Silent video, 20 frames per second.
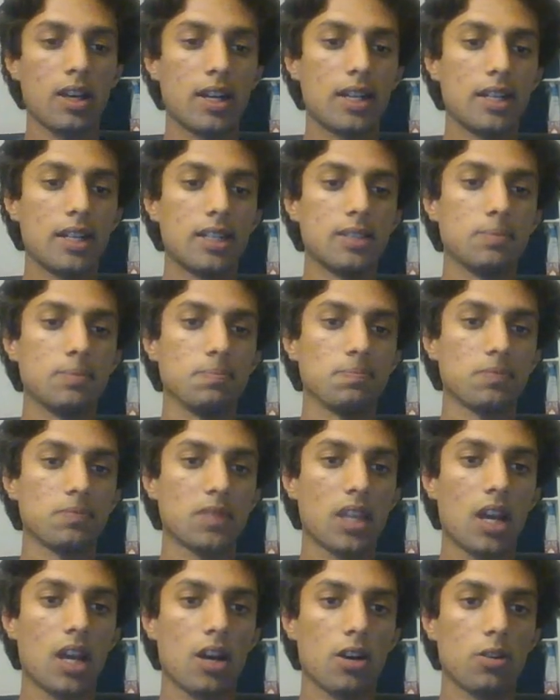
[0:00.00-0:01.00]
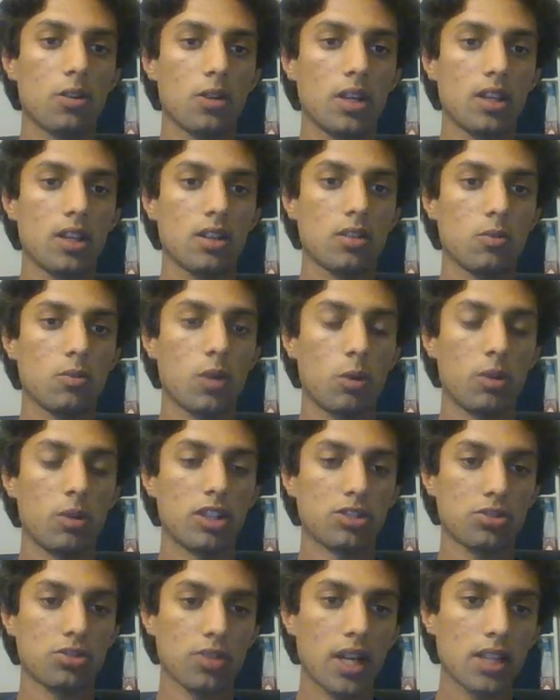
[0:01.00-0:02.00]
Now, when we
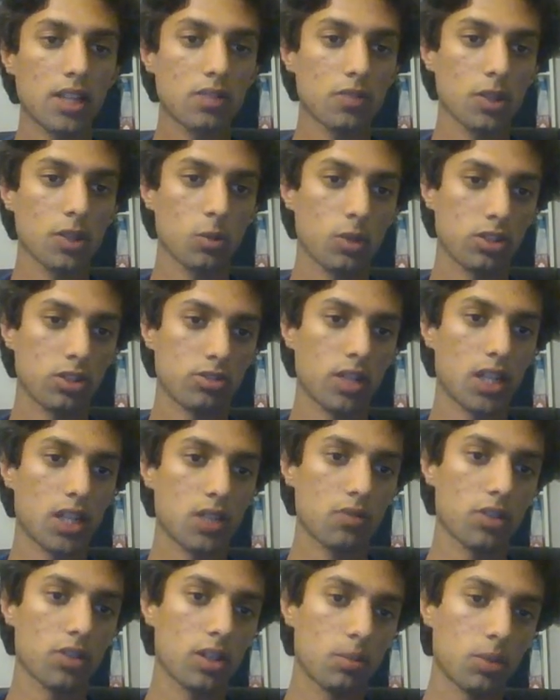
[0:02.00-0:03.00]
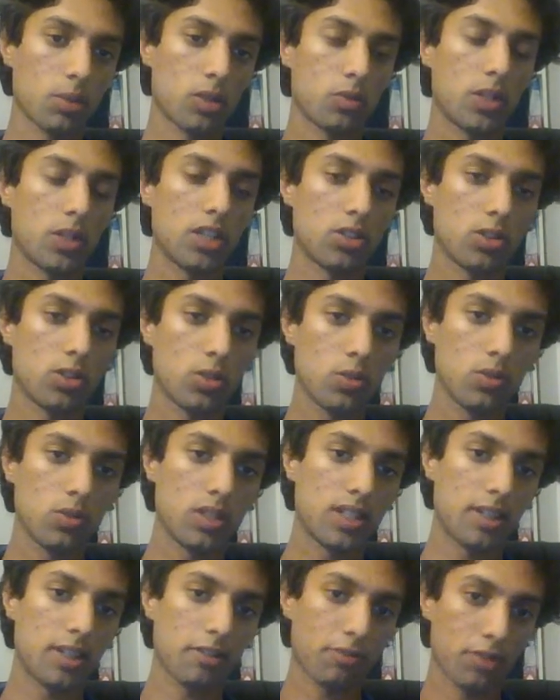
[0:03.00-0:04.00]
transfer, we're transferring between two
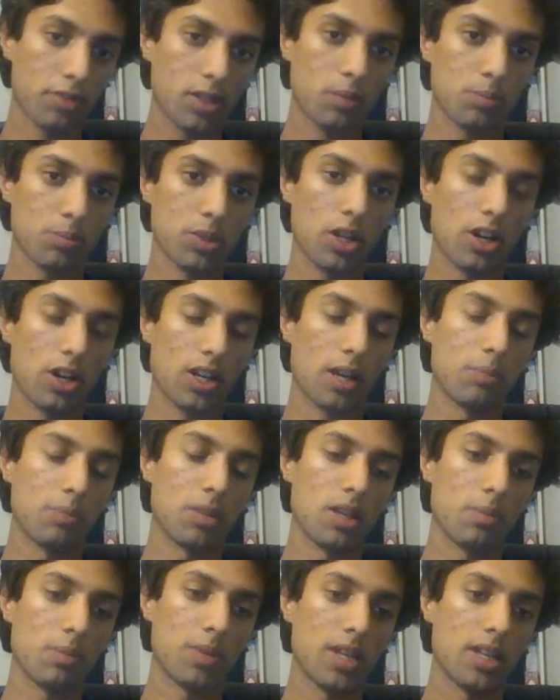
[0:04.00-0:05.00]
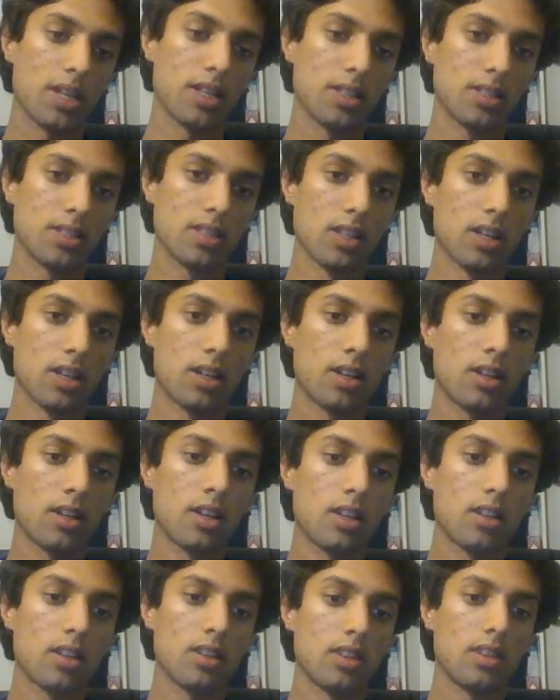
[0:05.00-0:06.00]
different block MDPs
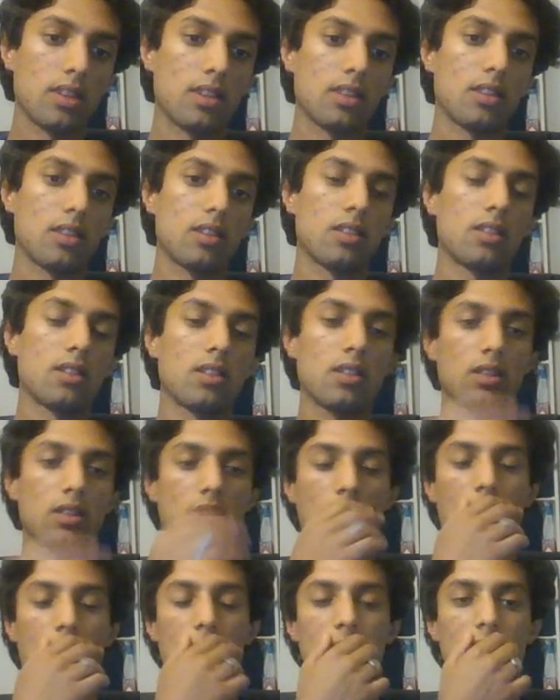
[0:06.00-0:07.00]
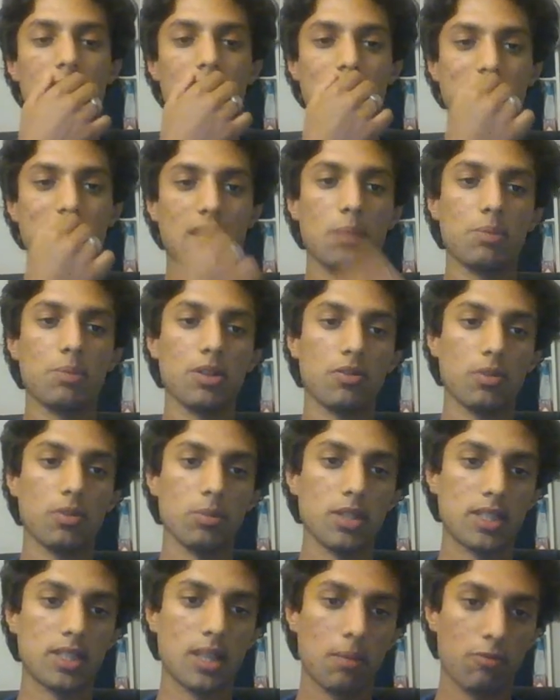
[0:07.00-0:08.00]
that are sampled
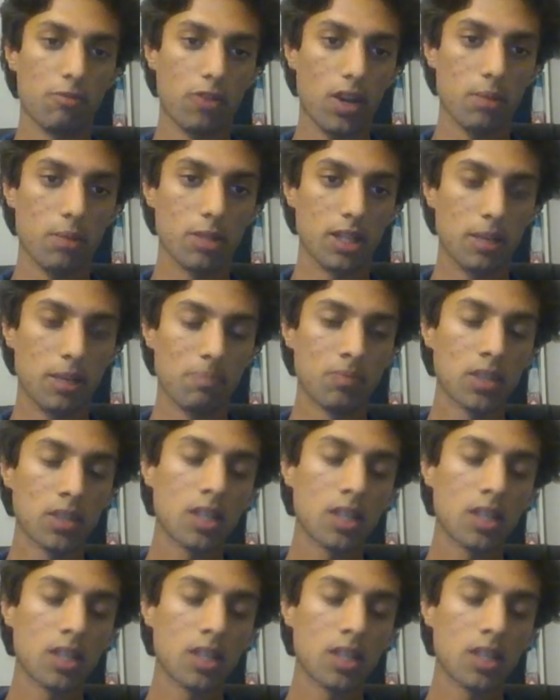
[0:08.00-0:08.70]
from the same family.